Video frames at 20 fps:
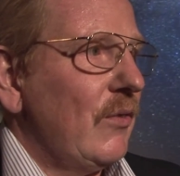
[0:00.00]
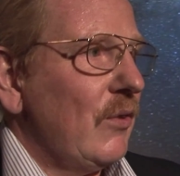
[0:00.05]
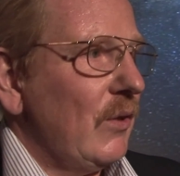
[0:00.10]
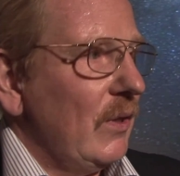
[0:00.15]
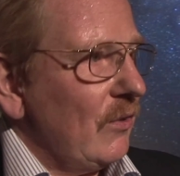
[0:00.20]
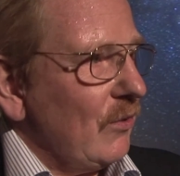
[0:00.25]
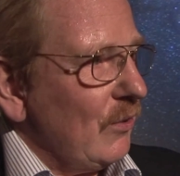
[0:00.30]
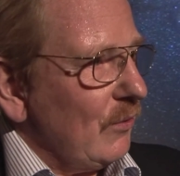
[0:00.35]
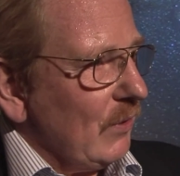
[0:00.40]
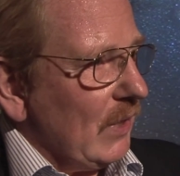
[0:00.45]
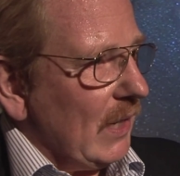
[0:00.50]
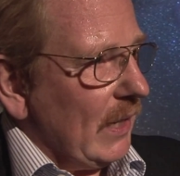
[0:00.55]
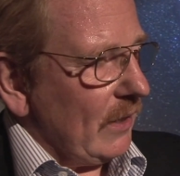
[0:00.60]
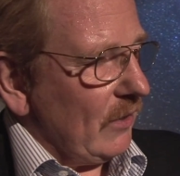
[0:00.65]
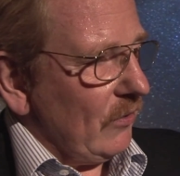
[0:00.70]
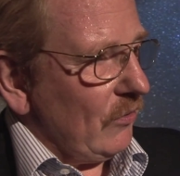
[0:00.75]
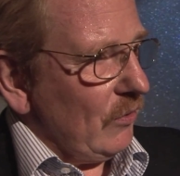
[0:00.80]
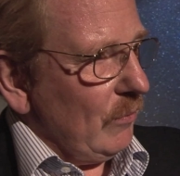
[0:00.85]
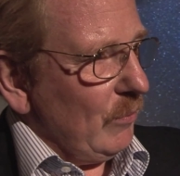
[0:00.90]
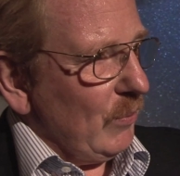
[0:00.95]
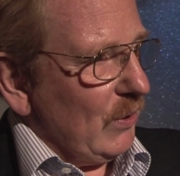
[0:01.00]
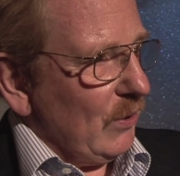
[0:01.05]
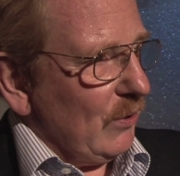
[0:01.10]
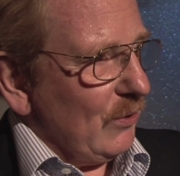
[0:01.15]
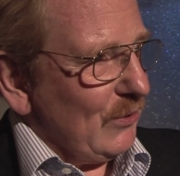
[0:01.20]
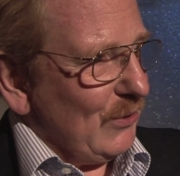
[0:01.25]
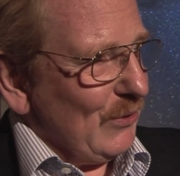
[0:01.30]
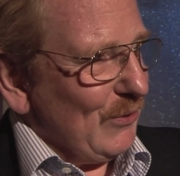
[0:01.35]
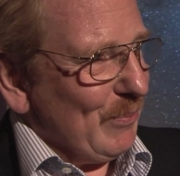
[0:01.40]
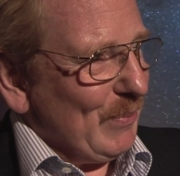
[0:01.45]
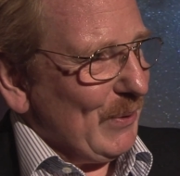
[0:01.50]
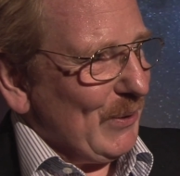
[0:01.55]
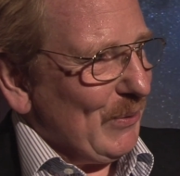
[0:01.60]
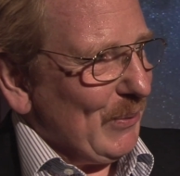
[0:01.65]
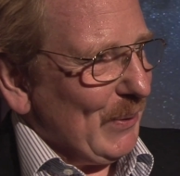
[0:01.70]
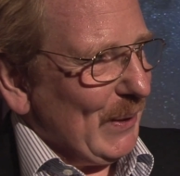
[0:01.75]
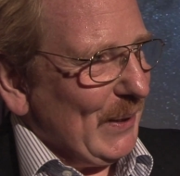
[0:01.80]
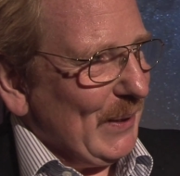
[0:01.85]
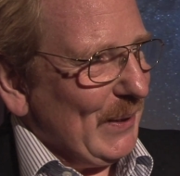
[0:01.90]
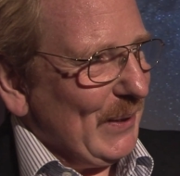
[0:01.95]
So it's sort of like a symbiosis
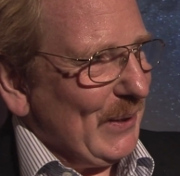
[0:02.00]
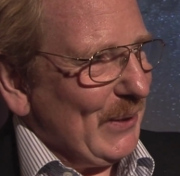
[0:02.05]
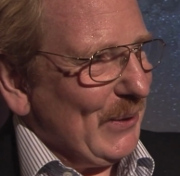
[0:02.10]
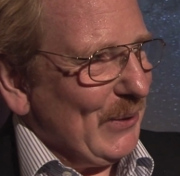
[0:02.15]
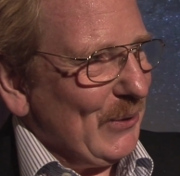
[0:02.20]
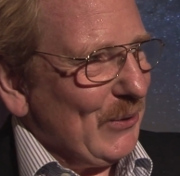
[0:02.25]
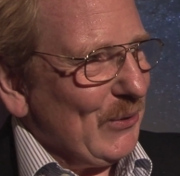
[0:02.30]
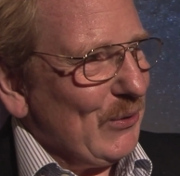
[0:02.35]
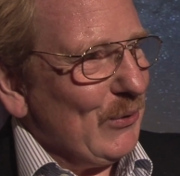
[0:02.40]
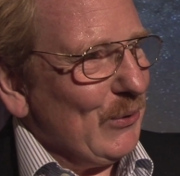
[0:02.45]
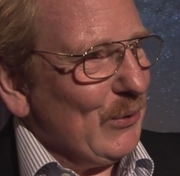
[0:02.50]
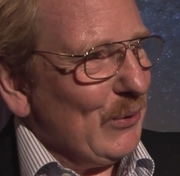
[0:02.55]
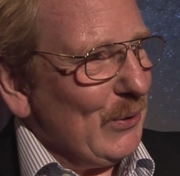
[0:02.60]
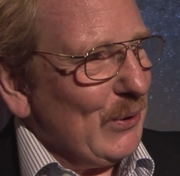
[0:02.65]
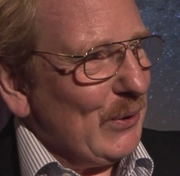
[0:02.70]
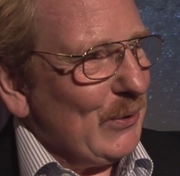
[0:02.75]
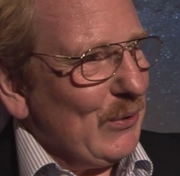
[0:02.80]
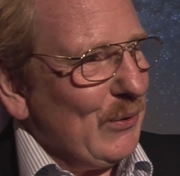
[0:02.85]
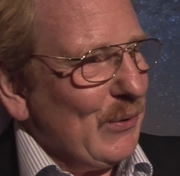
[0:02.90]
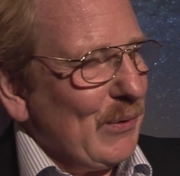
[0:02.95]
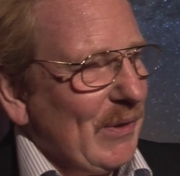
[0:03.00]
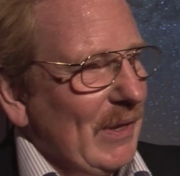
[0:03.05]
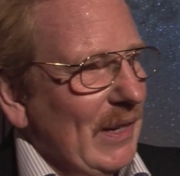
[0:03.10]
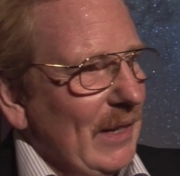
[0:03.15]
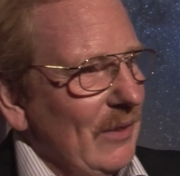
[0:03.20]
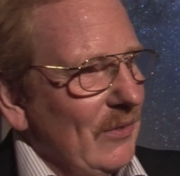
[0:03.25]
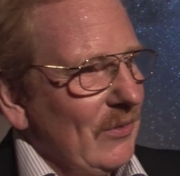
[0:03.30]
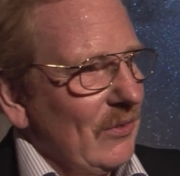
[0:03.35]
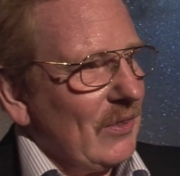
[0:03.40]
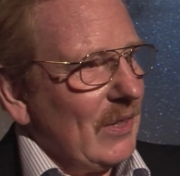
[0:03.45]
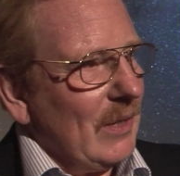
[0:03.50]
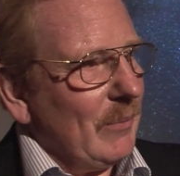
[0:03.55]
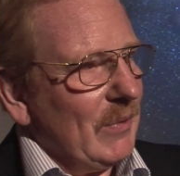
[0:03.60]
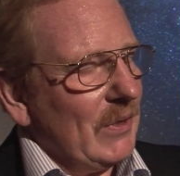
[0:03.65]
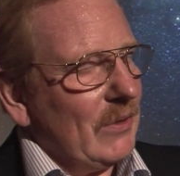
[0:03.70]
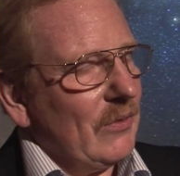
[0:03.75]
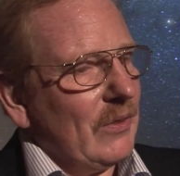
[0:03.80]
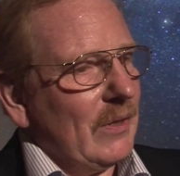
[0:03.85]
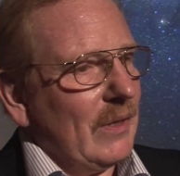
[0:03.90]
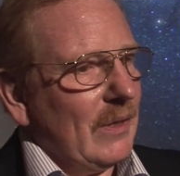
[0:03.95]
between you know, two, two things
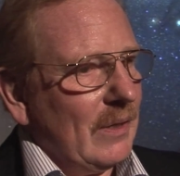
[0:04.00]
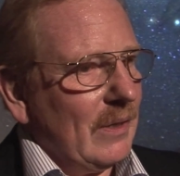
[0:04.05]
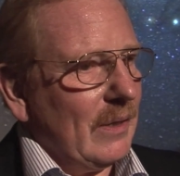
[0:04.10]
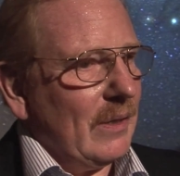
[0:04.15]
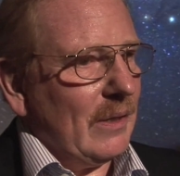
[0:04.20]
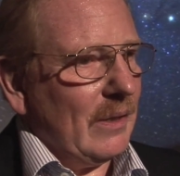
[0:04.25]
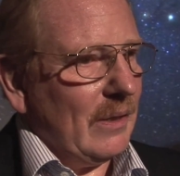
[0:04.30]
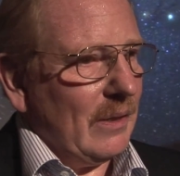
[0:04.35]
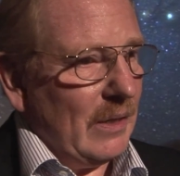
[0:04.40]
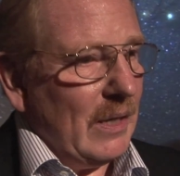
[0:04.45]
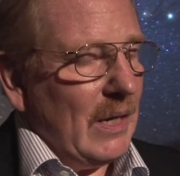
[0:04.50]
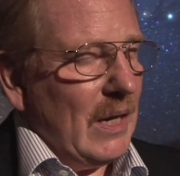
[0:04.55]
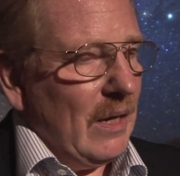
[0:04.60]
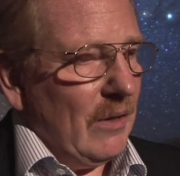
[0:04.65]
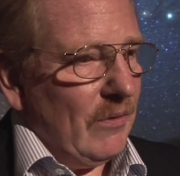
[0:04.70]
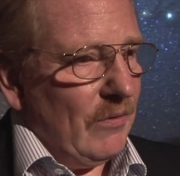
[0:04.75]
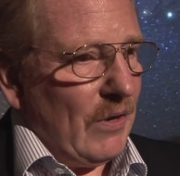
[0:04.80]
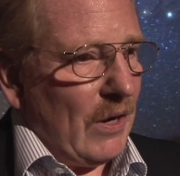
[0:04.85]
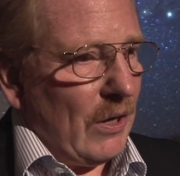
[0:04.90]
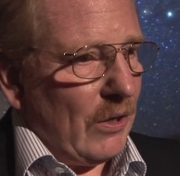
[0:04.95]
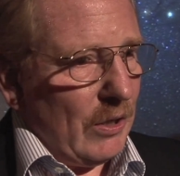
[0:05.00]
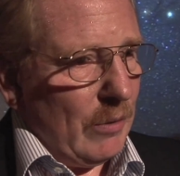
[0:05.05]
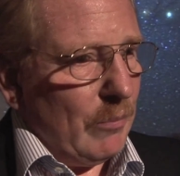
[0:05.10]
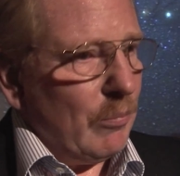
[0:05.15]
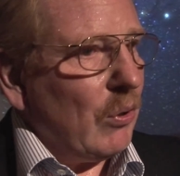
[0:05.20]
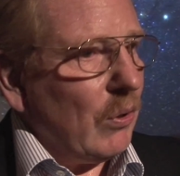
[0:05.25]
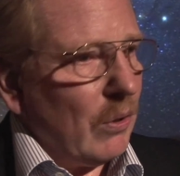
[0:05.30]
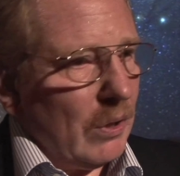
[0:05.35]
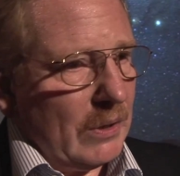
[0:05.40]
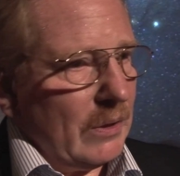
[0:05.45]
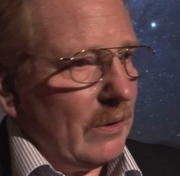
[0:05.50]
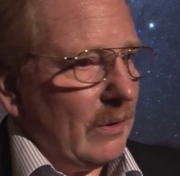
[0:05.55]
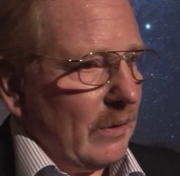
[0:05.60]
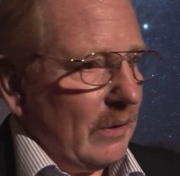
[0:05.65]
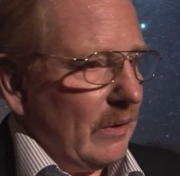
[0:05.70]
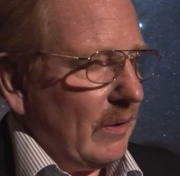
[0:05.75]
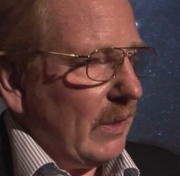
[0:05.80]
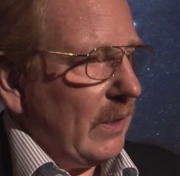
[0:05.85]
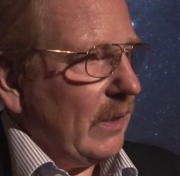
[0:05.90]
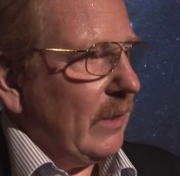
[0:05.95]
coming together and very important
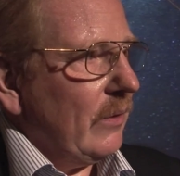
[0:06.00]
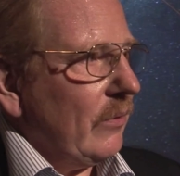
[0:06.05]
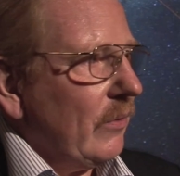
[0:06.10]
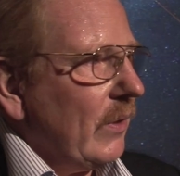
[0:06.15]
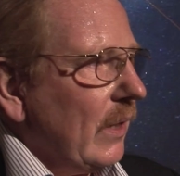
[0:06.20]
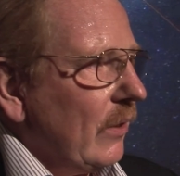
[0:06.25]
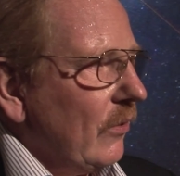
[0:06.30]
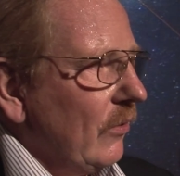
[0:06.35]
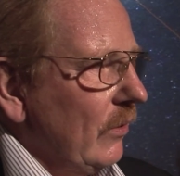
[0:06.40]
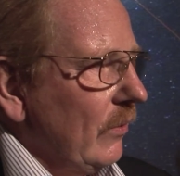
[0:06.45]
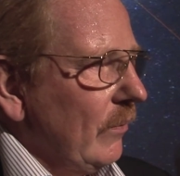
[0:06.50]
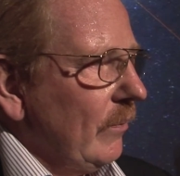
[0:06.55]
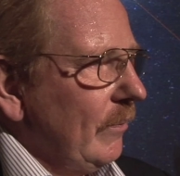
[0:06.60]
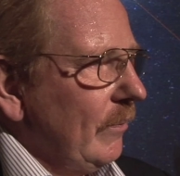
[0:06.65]
in their interaction.